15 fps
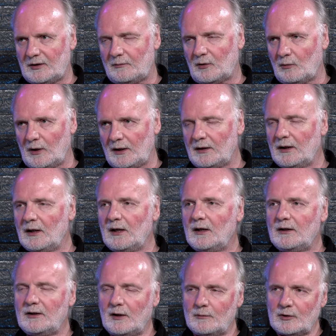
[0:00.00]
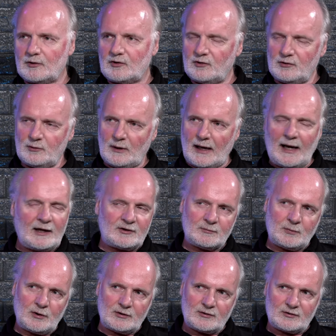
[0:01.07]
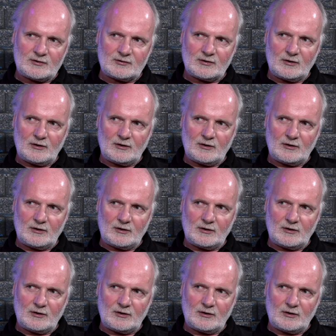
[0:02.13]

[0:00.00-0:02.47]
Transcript: number one. Number two, experts